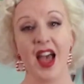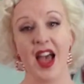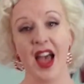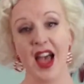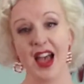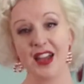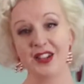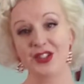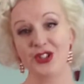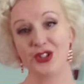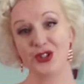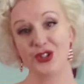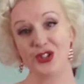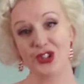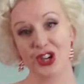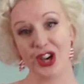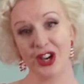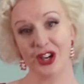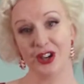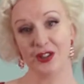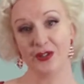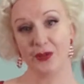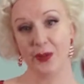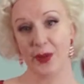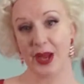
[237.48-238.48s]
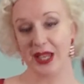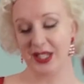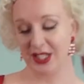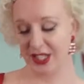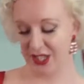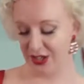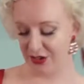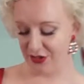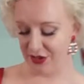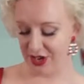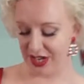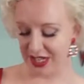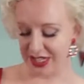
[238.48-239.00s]
Add your jug of wet
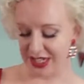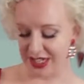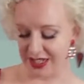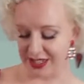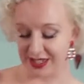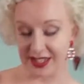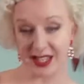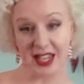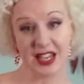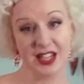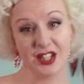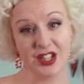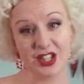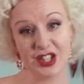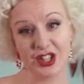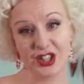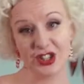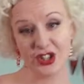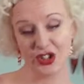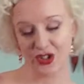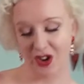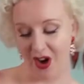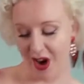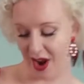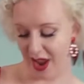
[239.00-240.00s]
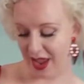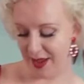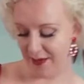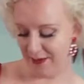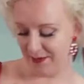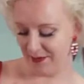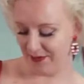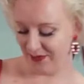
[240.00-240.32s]
ingredients into the dry.